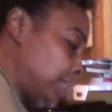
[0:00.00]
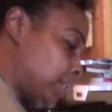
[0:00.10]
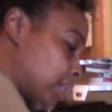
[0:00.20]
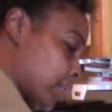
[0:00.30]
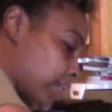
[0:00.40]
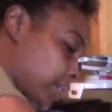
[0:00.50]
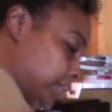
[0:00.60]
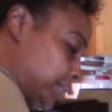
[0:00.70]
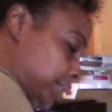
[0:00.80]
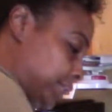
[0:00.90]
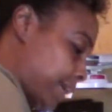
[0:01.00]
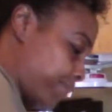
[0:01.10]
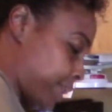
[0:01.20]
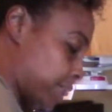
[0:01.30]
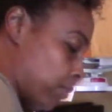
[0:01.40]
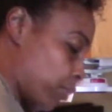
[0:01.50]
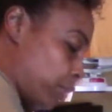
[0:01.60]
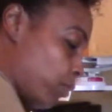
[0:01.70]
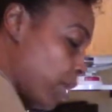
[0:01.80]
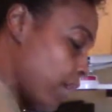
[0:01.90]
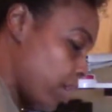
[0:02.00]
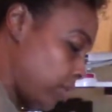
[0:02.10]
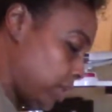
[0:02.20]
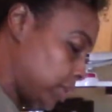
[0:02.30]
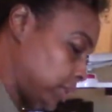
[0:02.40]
All right, get that mixed up really well,